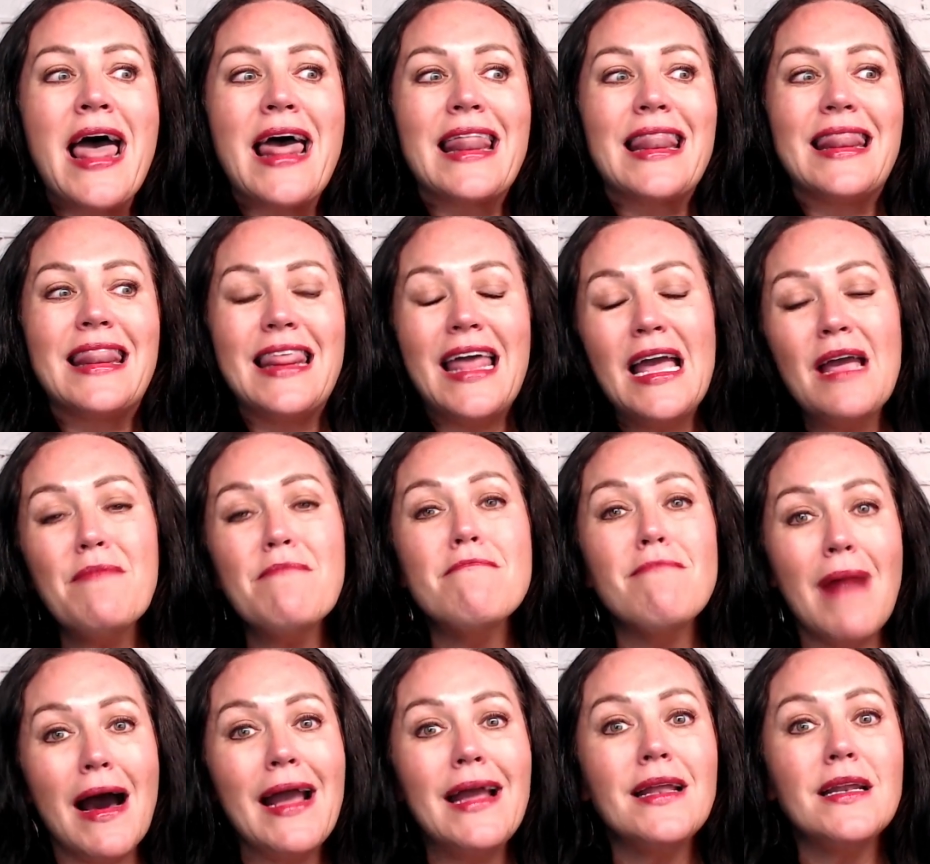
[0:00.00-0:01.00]
they
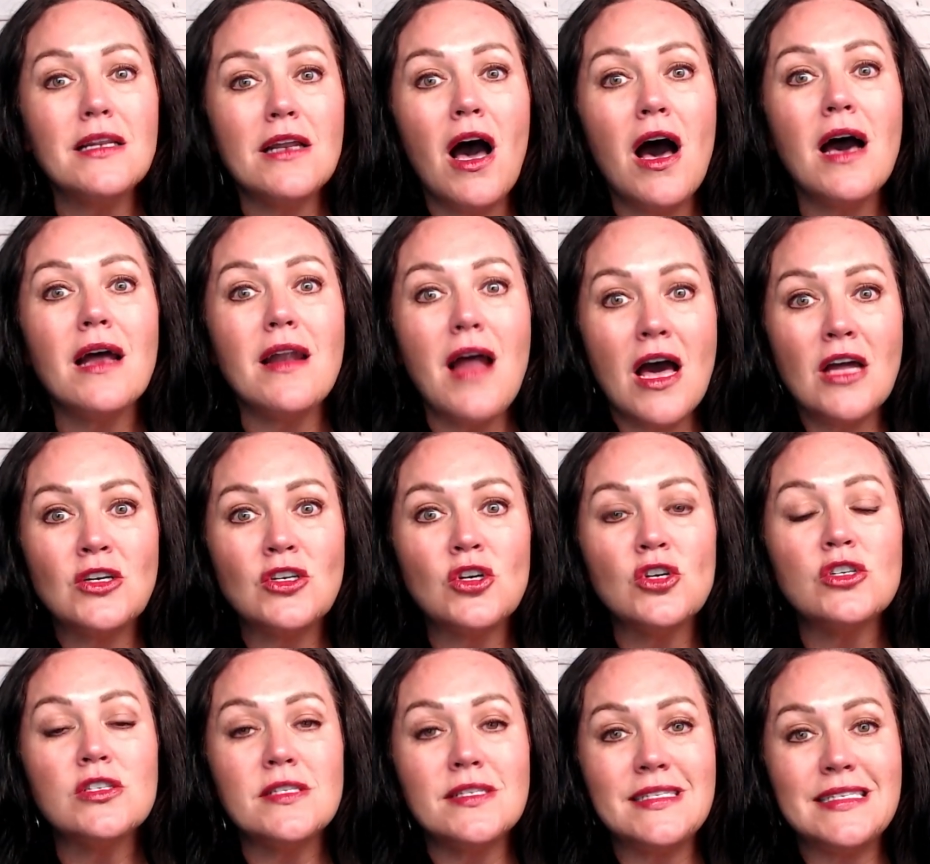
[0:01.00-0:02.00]
might not
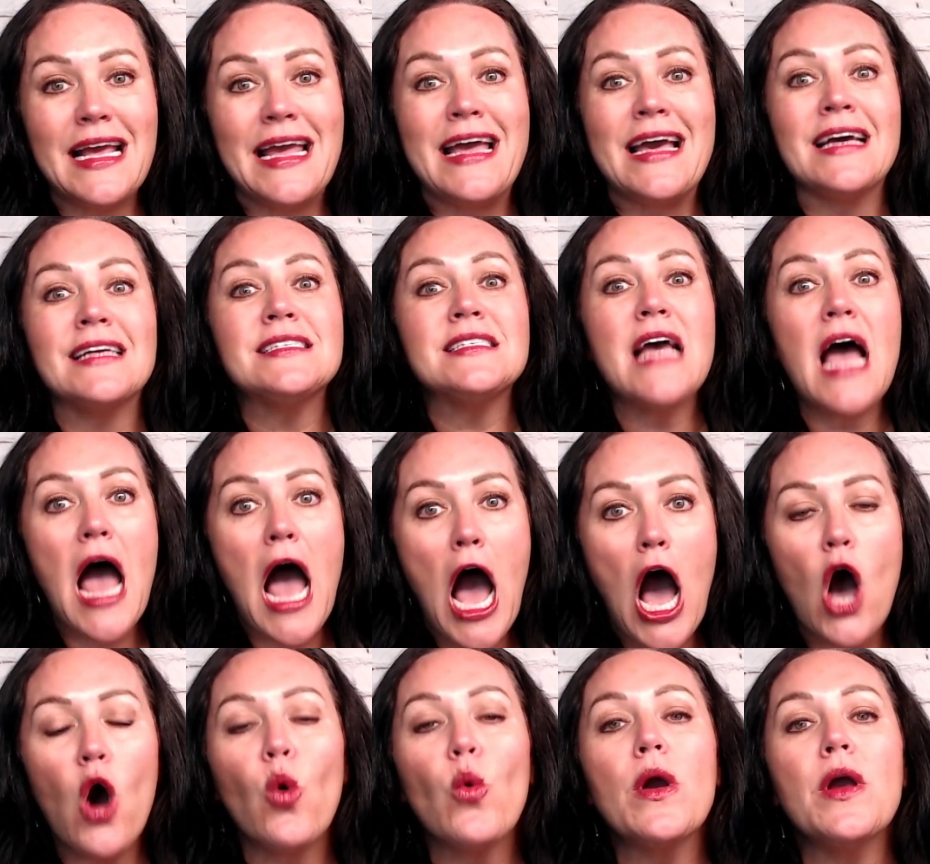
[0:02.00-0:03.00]
understand
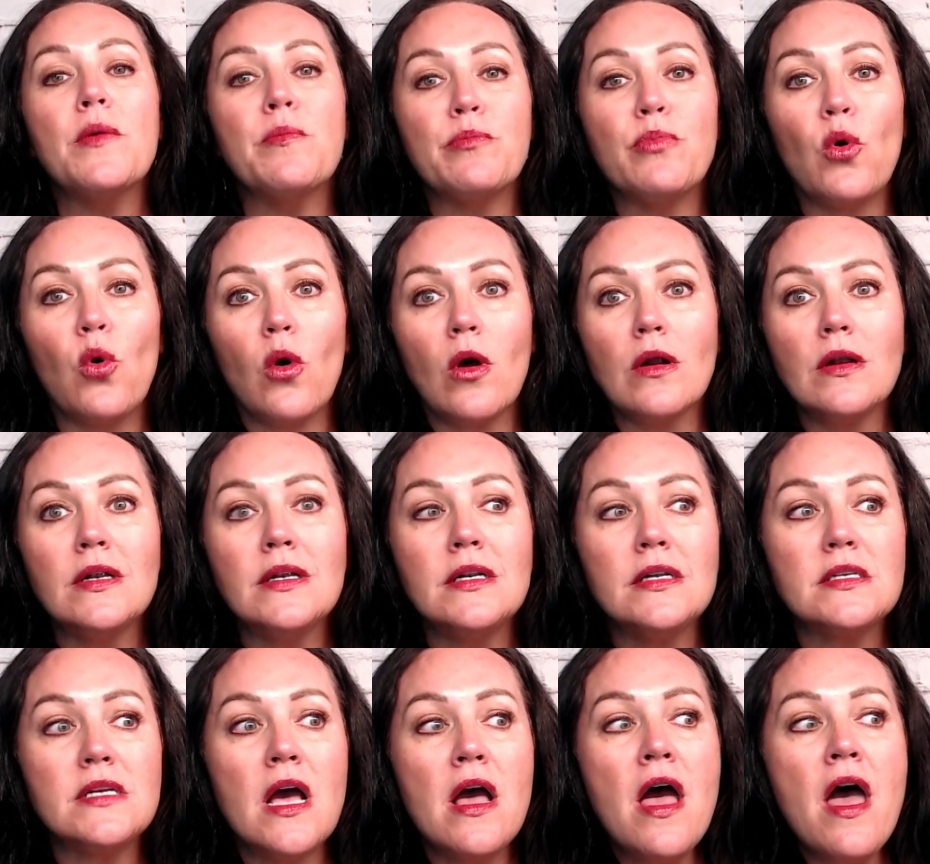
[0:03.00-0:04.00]
how
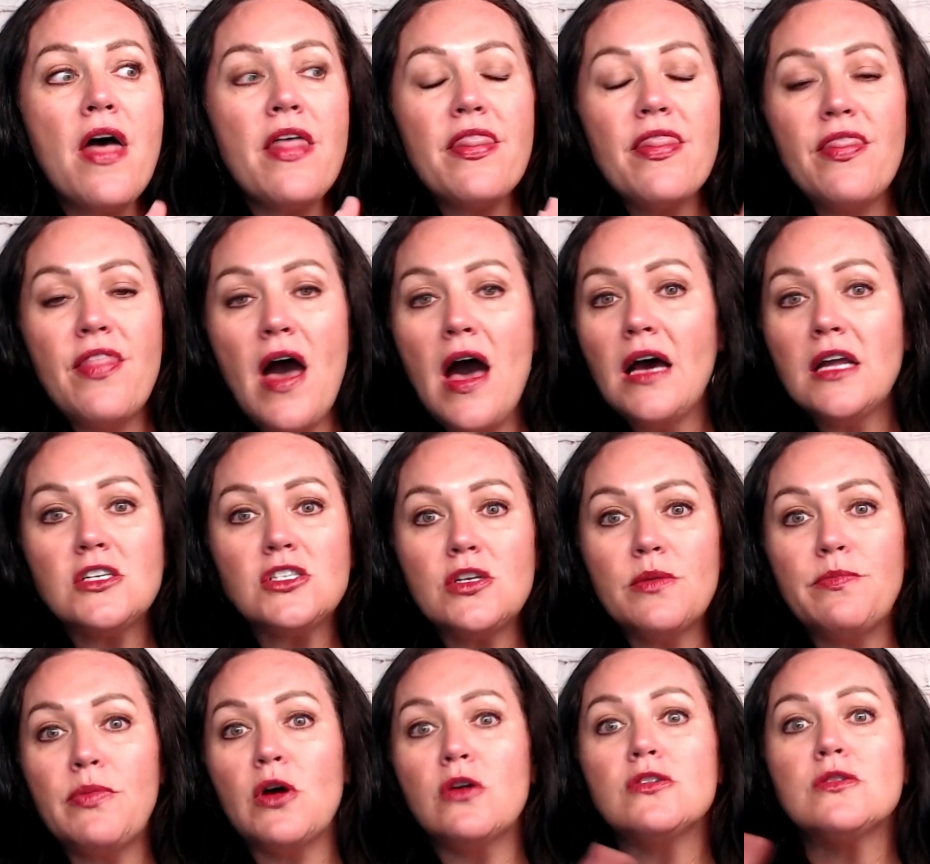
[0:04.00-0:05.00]
important that
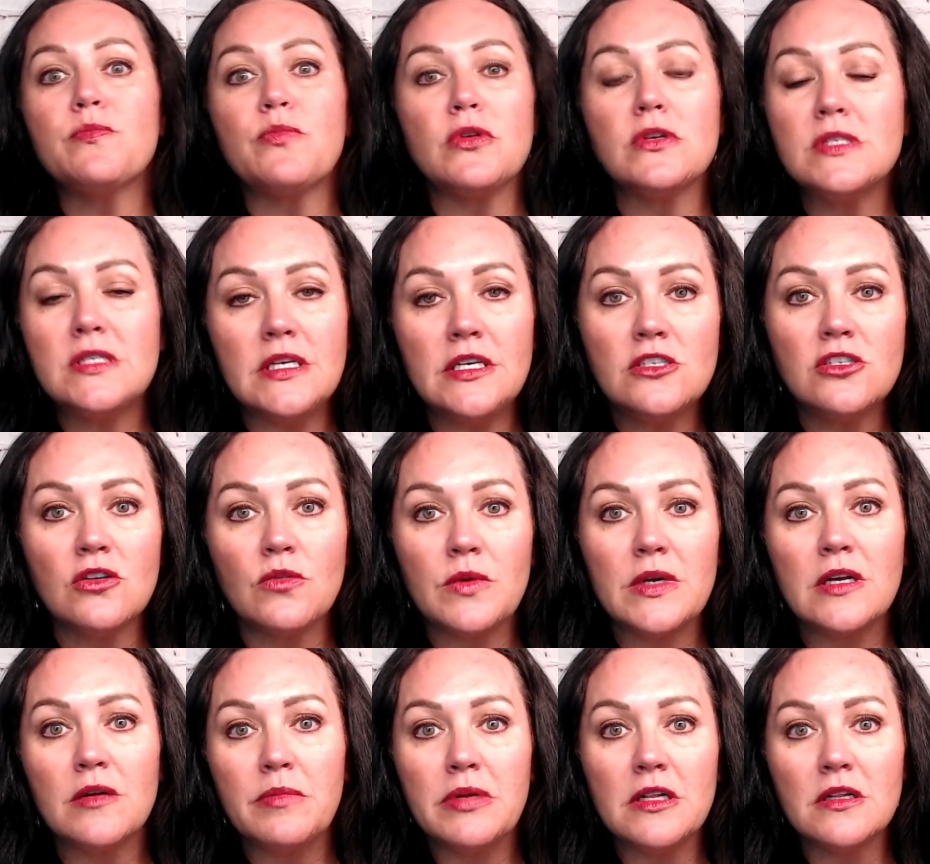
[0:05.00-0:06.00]
post procedure
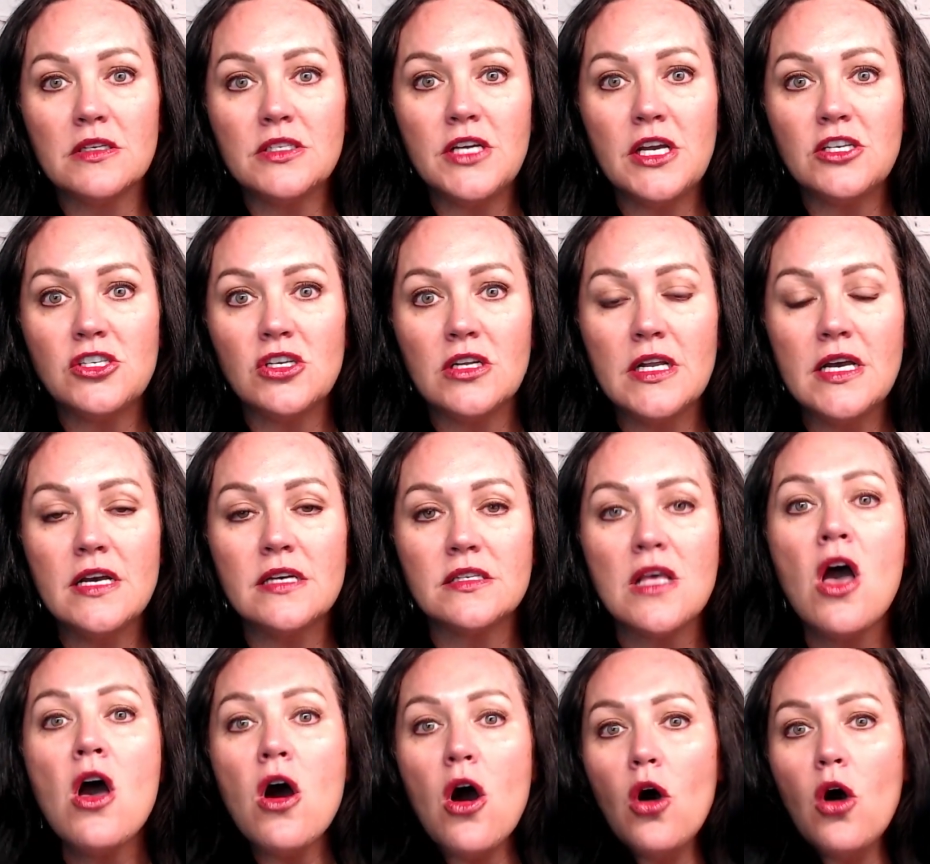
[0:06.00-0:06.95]
rehabilitation is.